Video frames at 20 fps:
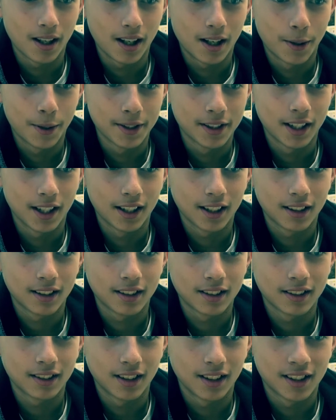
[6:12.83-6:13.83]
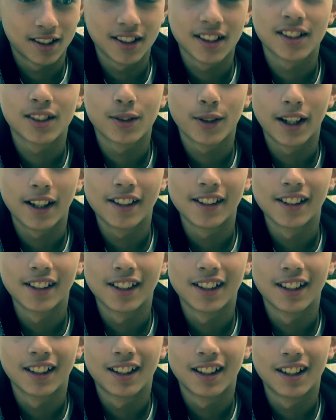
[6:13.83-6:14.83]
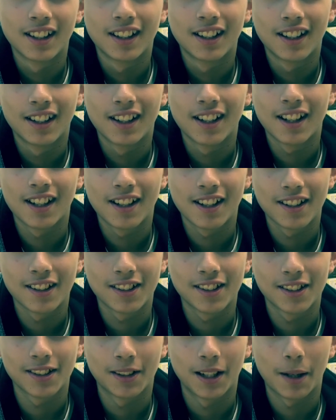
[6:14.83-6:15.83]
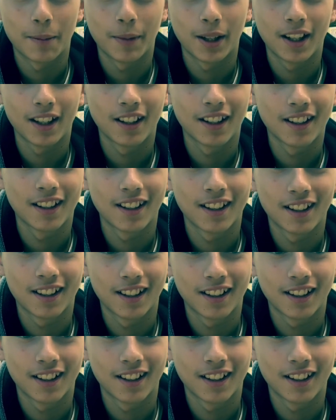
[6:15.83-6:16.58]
I was like a sixth grader. So, I mean,